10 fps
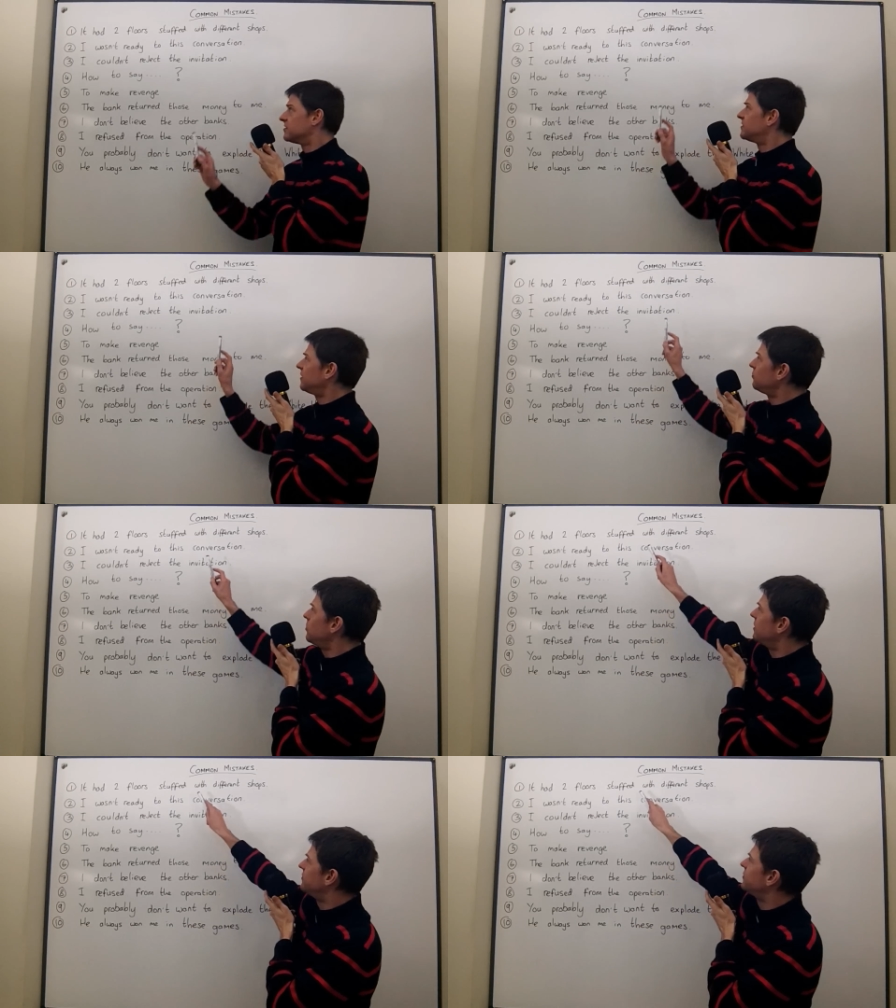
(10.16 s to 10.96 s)
because this
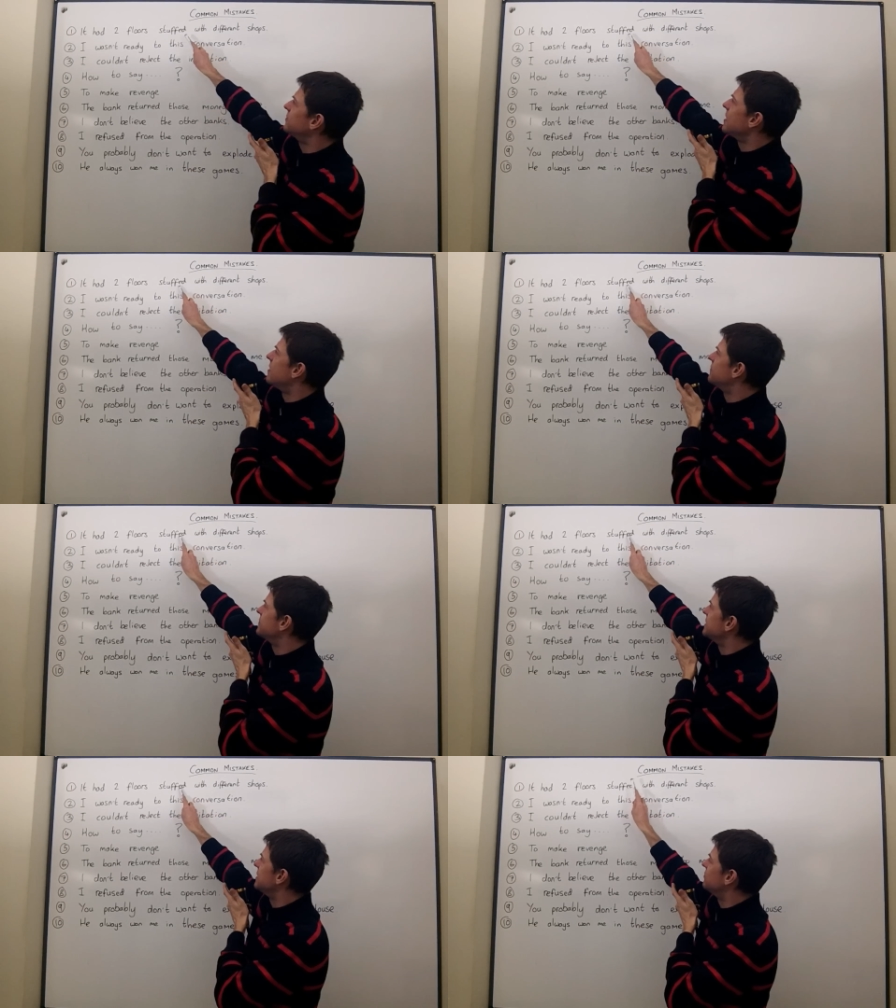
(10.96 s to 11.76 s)
word
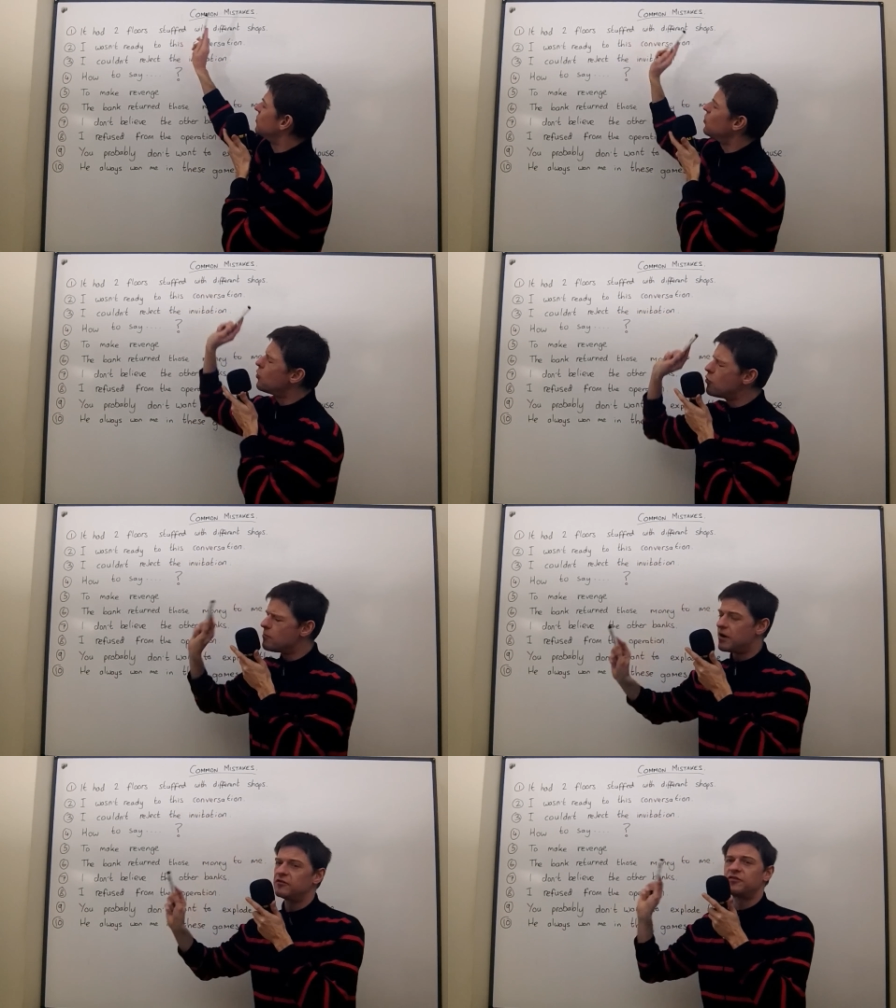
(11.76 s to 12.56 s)
stuffed is
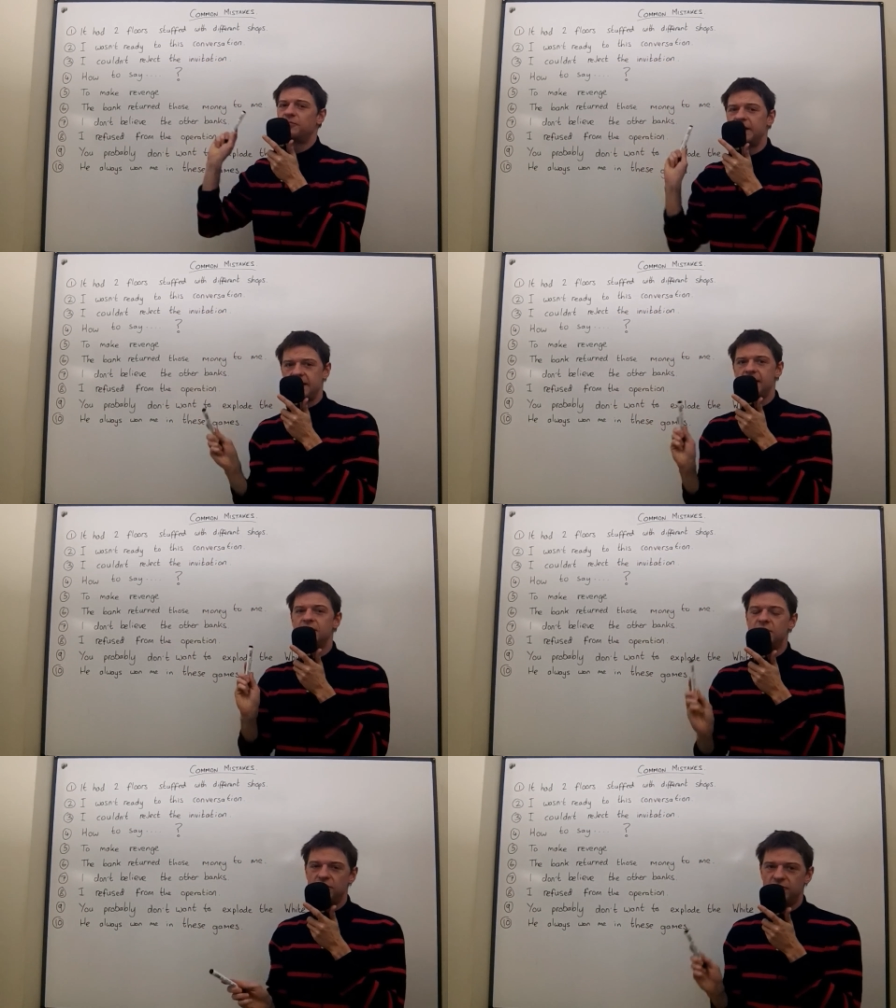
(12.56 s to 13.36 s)
almost
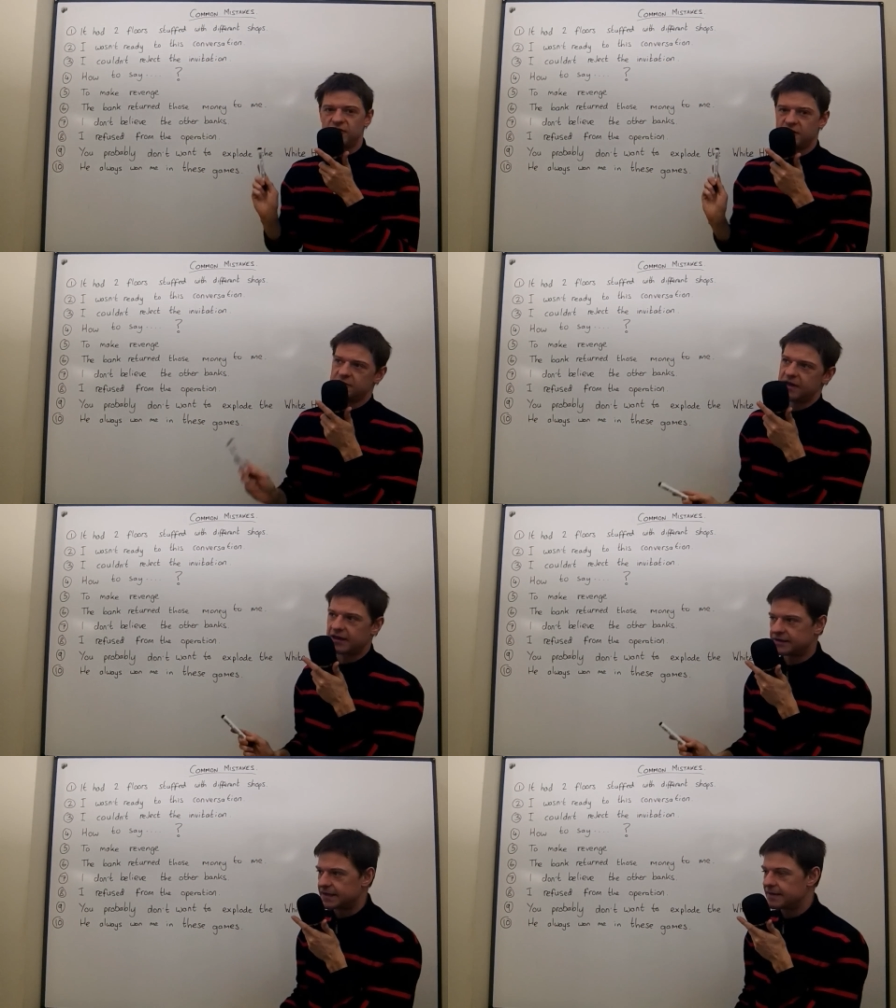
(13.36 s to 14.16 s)
being used
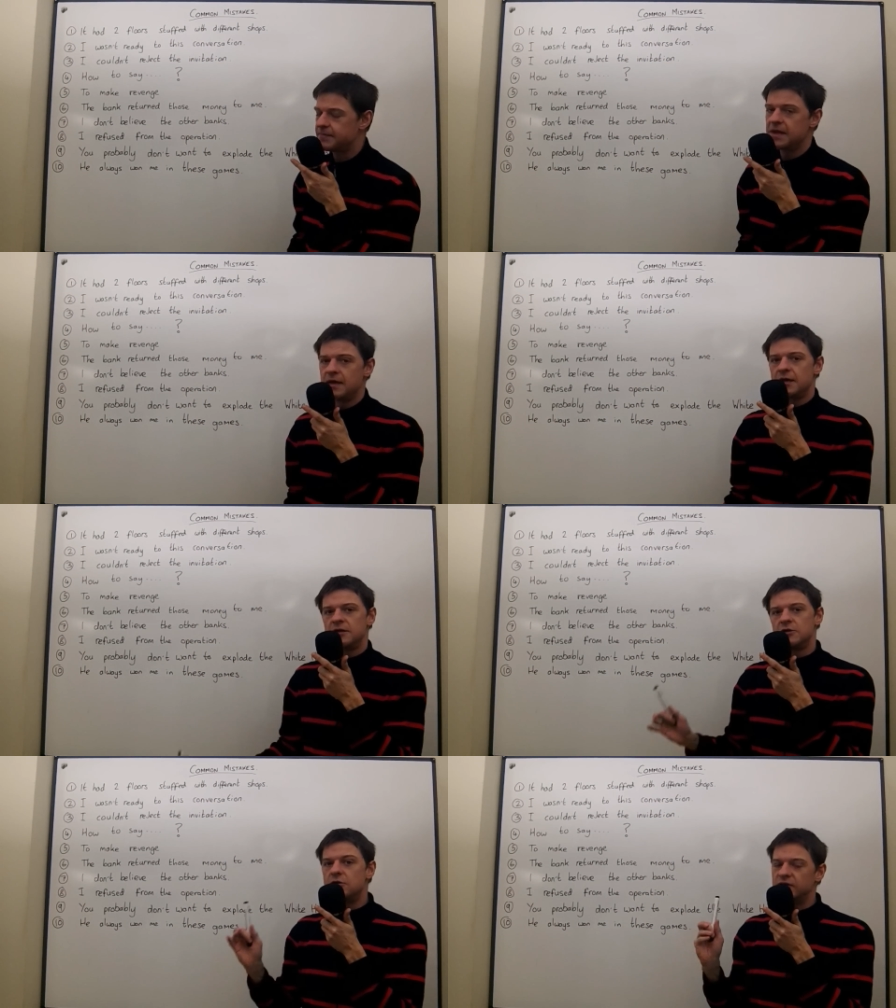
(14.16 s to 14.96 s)
correctly.
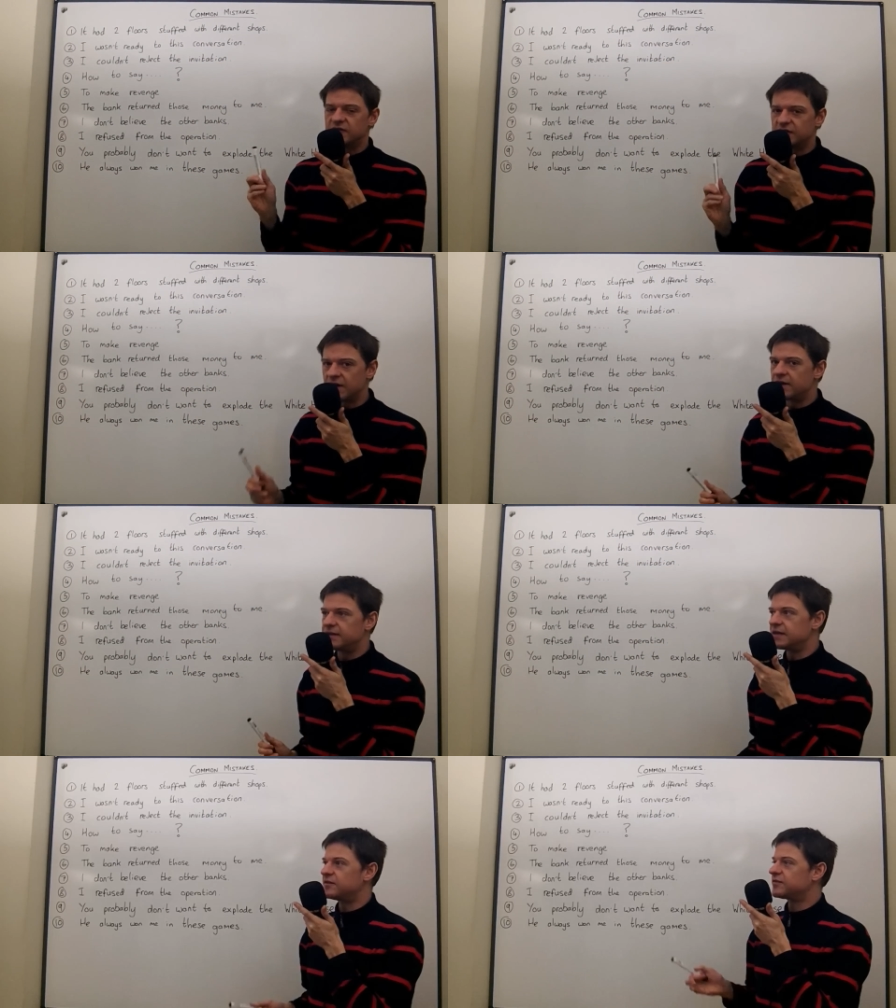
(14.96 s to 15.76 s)
You can
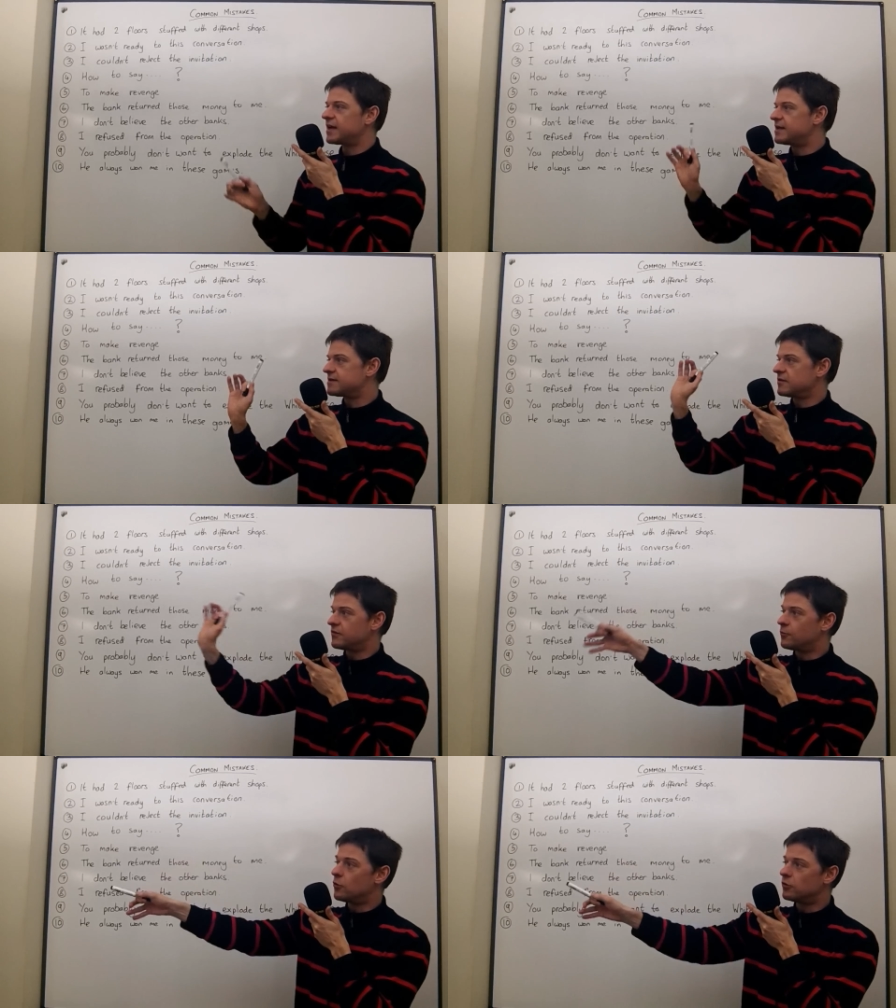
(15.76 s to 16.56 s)
certainly say that
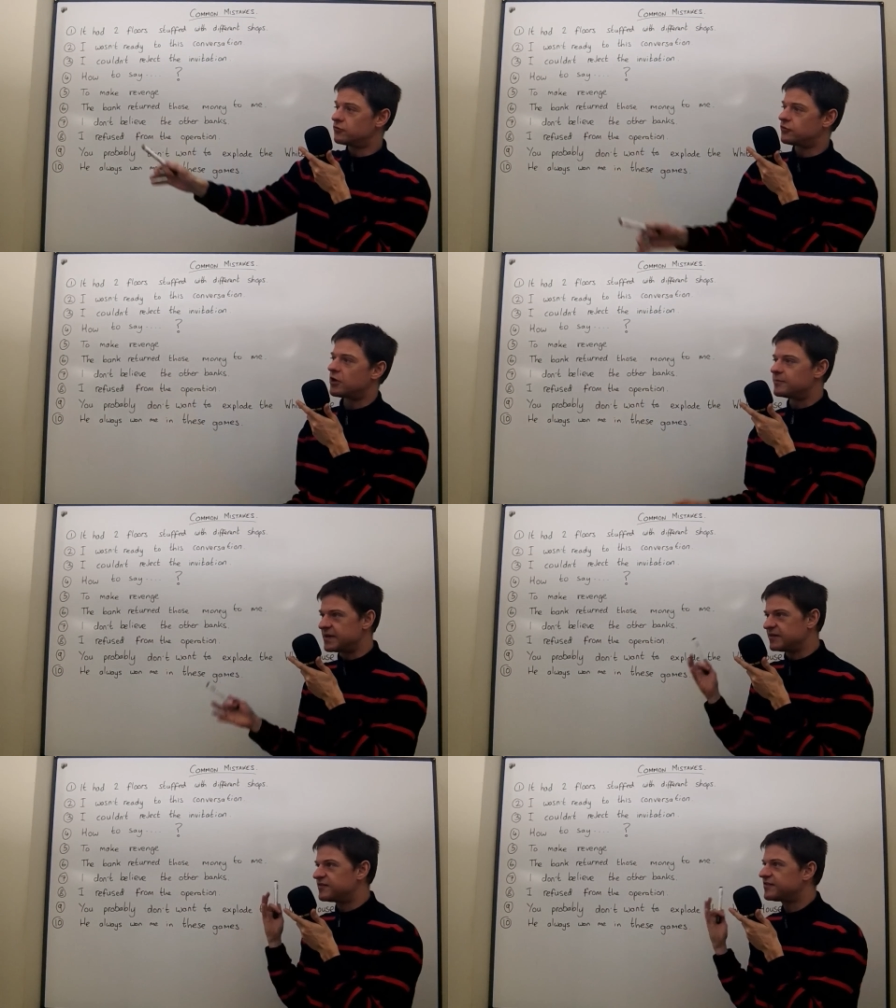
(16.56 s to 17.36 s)
the wardrobe
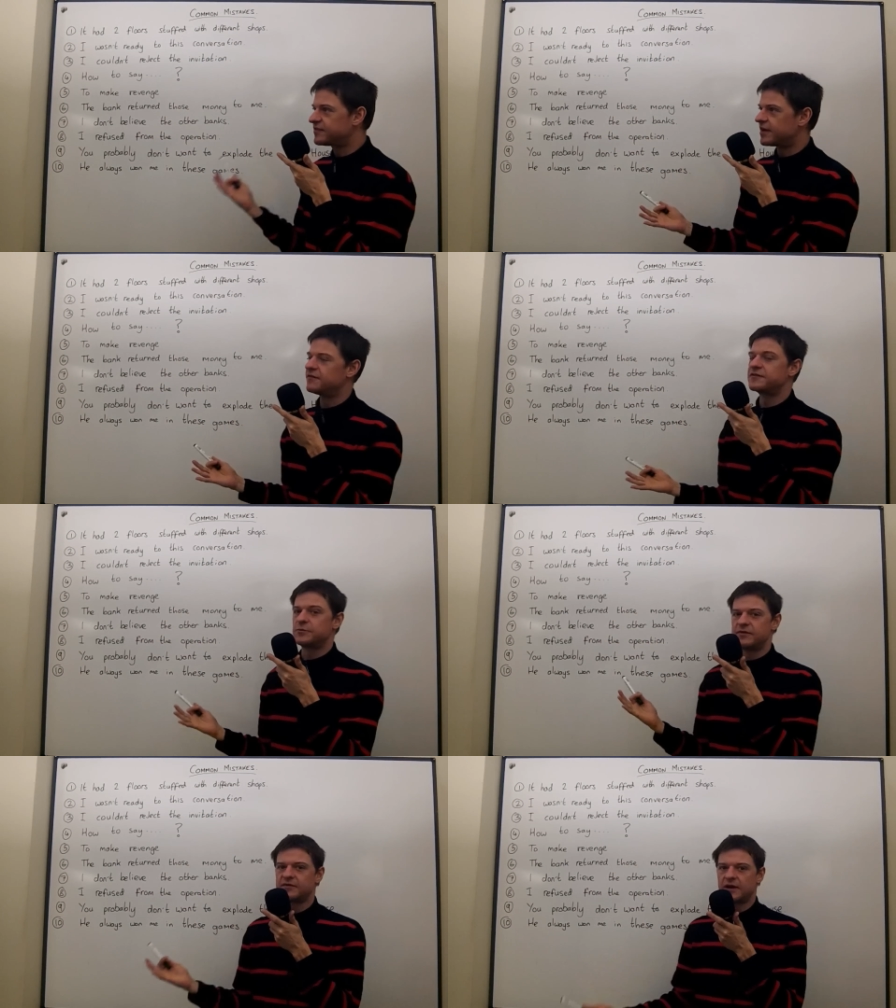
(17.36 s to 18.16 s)
is
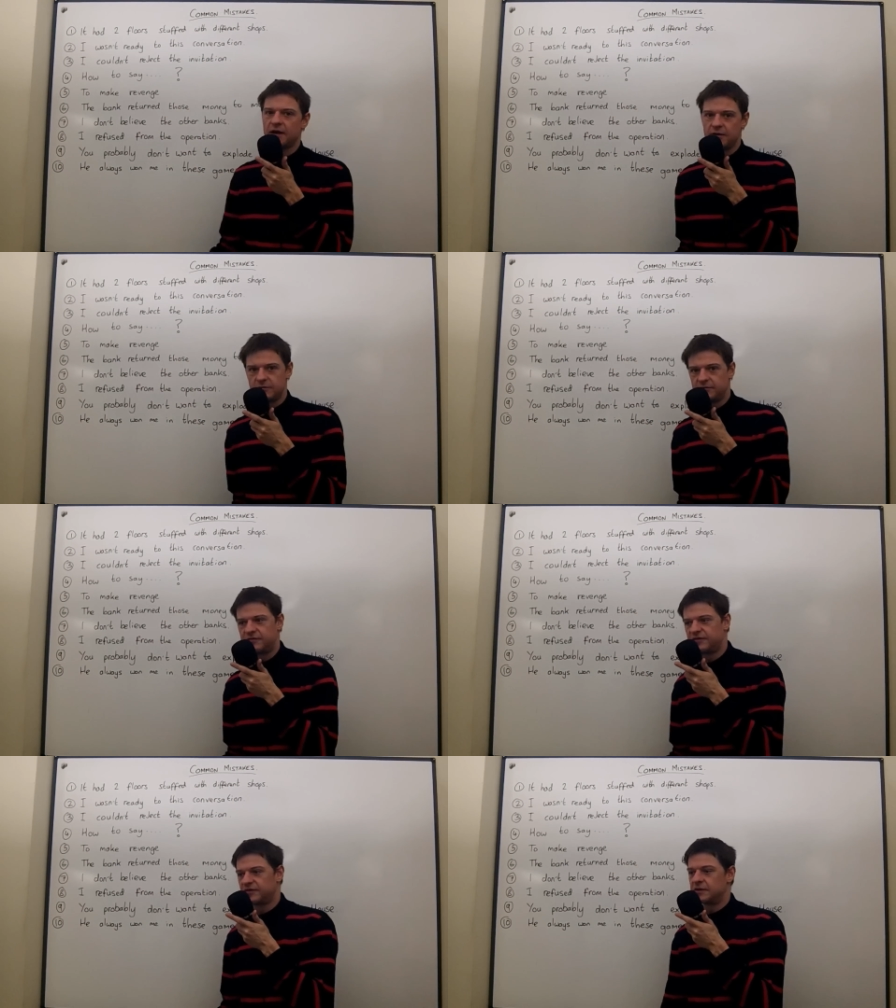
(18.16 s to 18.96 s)
stuffed with
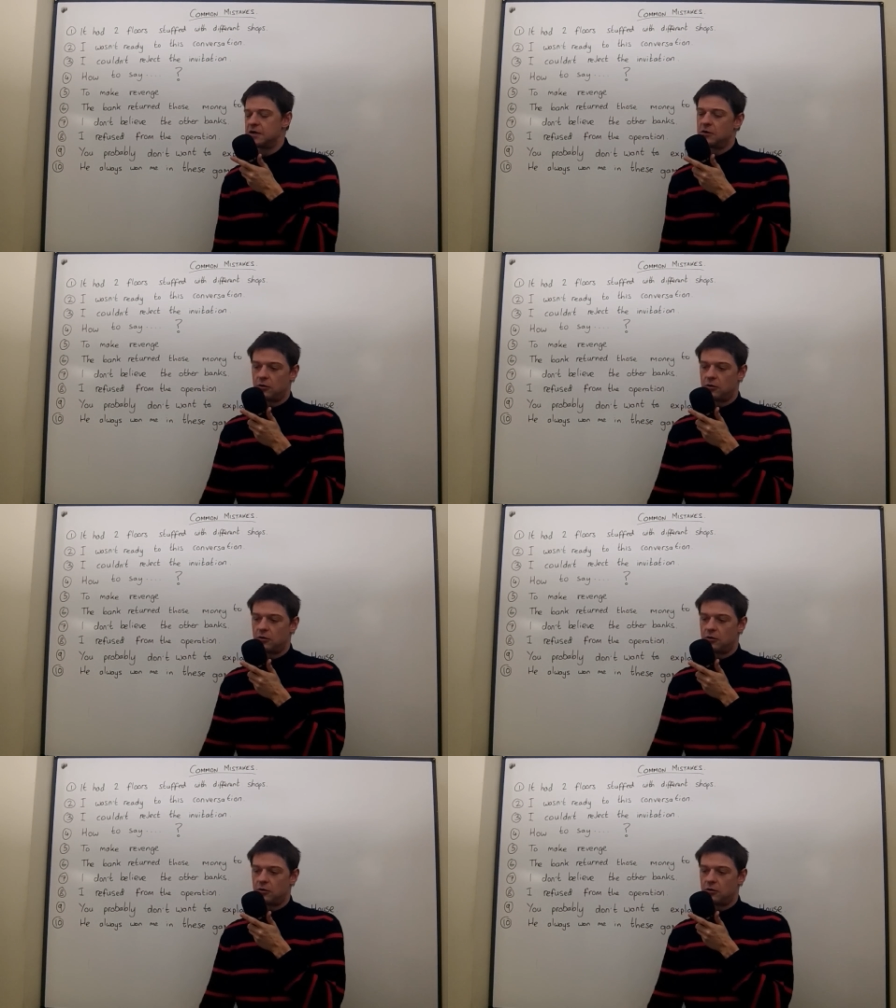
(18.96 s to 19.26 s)
clothes